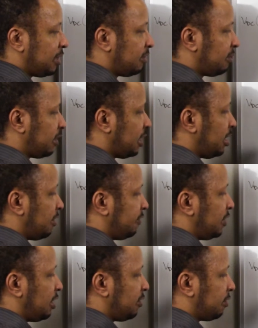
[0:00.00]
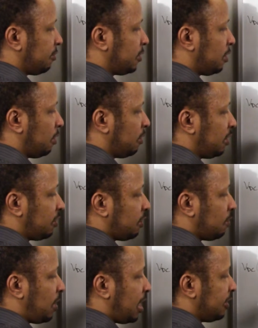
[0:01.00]
Vc of t sub 0. This
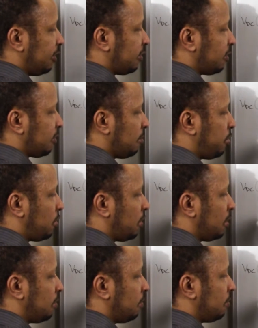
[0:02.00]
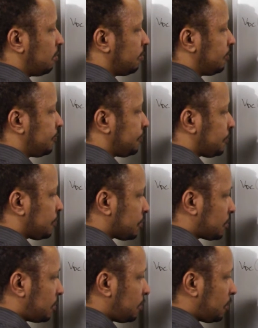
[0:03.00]
is why this is important.
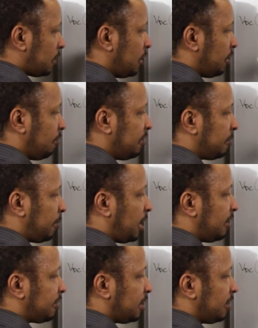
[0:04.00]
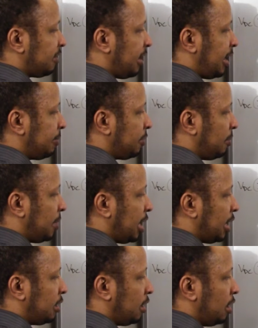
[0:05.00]
The response in the time
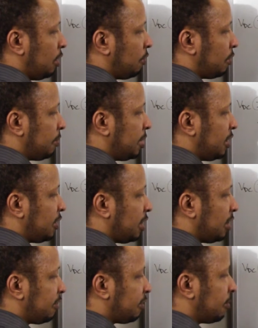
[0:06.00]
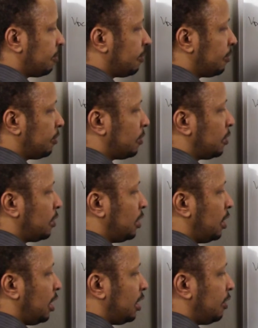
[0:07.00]
domain would be this,
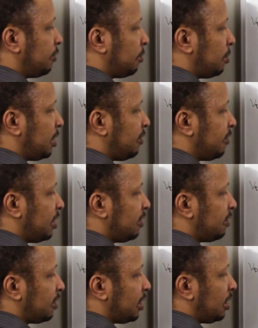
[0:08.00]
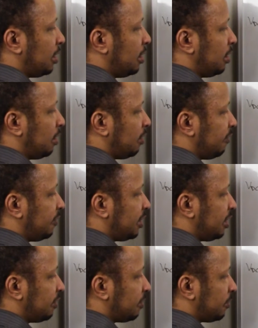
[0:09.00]
and this would be Vc of
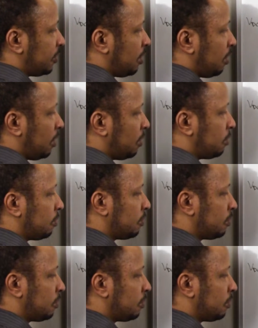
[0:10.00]
t sub 0.